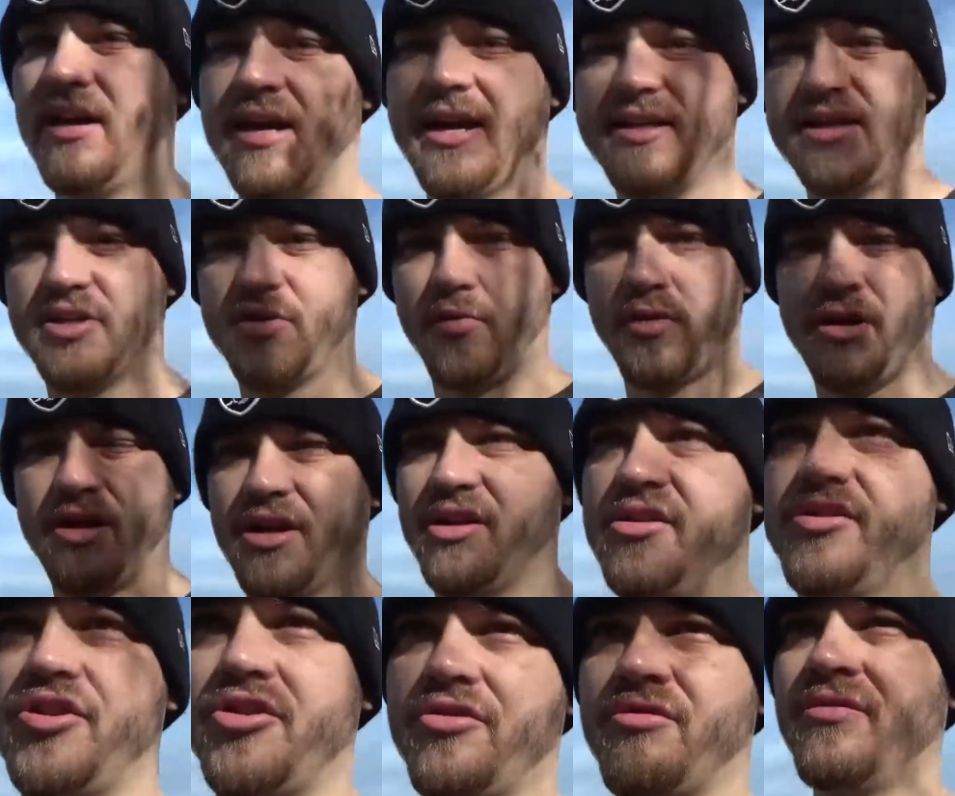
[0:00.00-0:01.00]
I just wanted
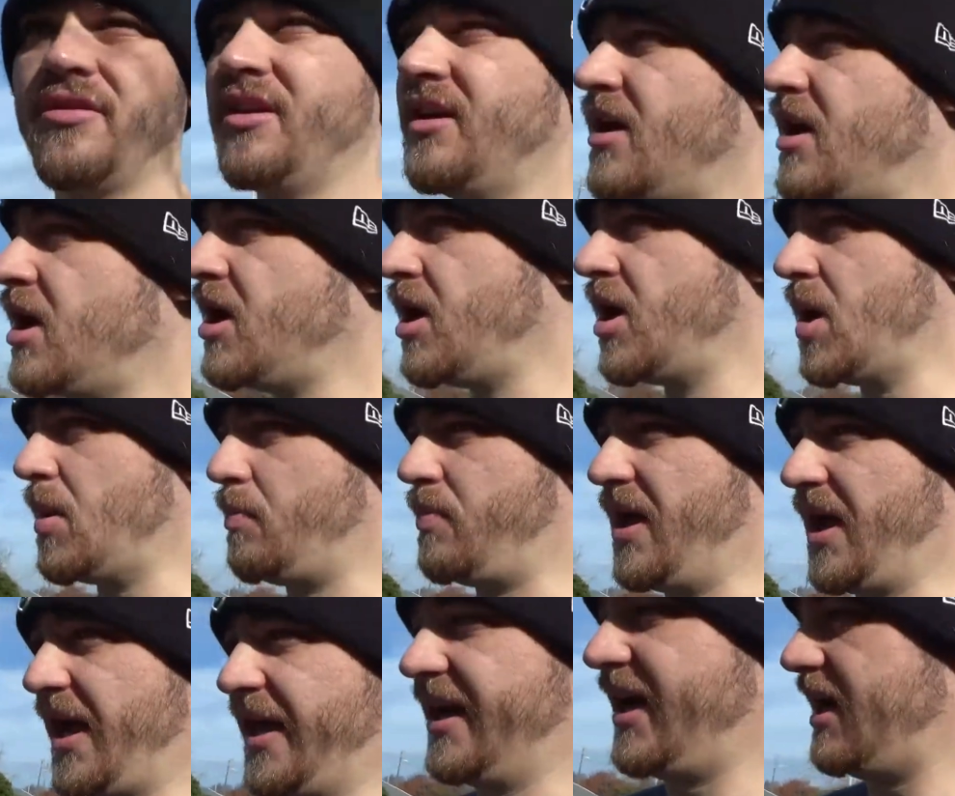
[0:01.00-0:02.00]
to
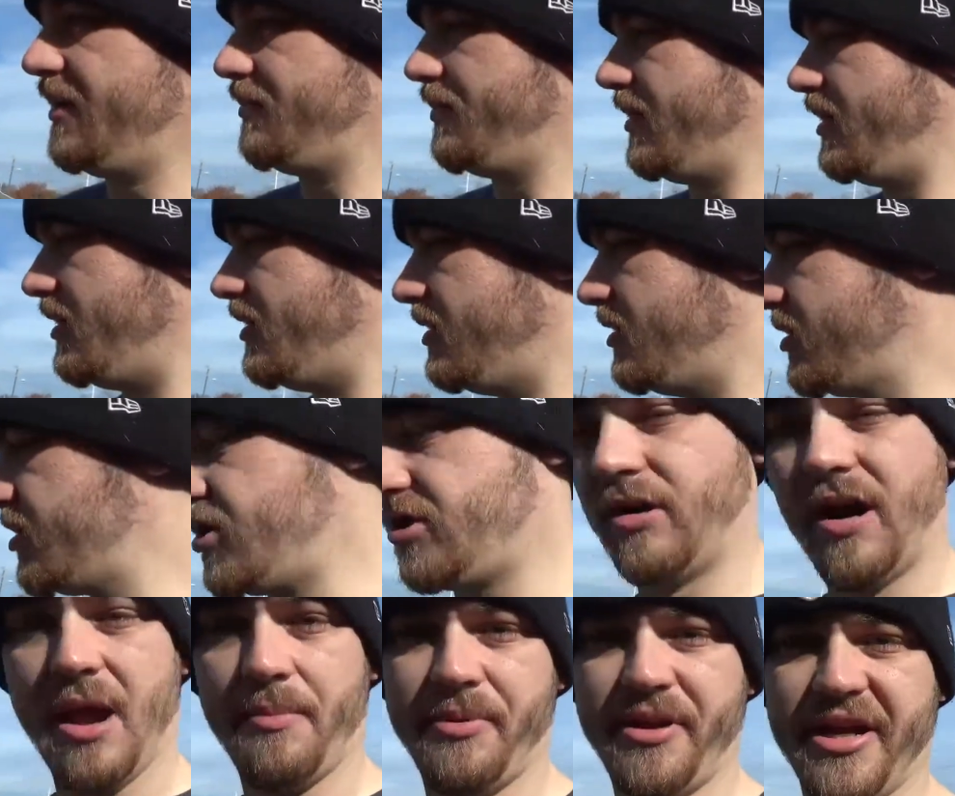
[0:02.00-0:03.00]
pick it up,
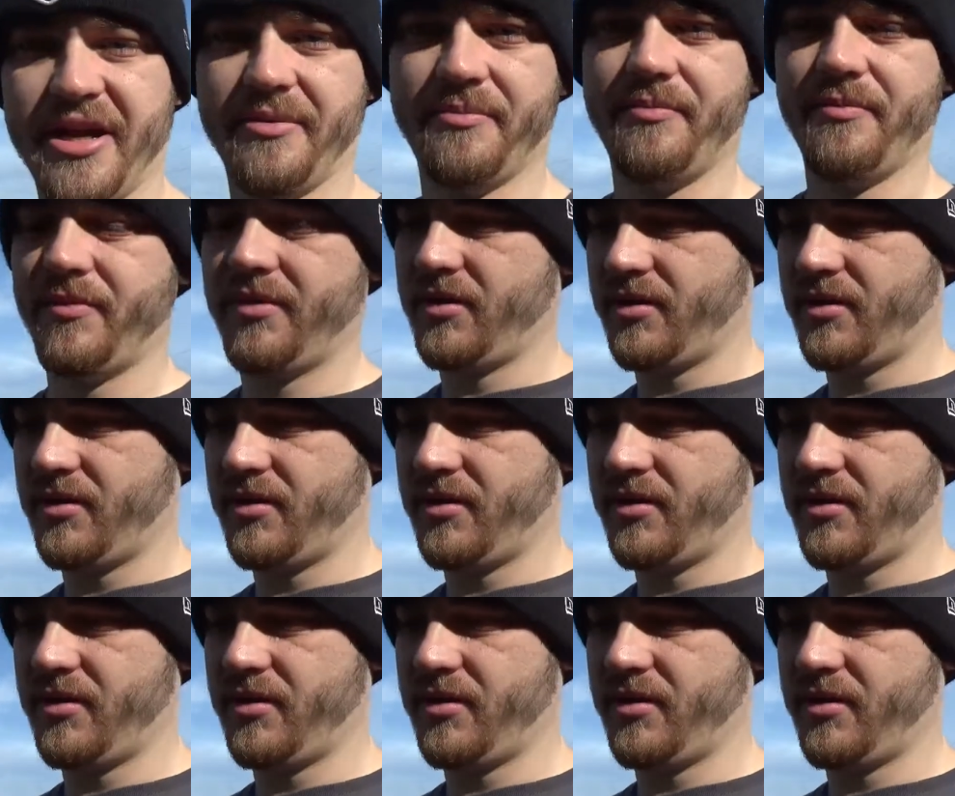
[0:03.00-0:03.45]
strap it up,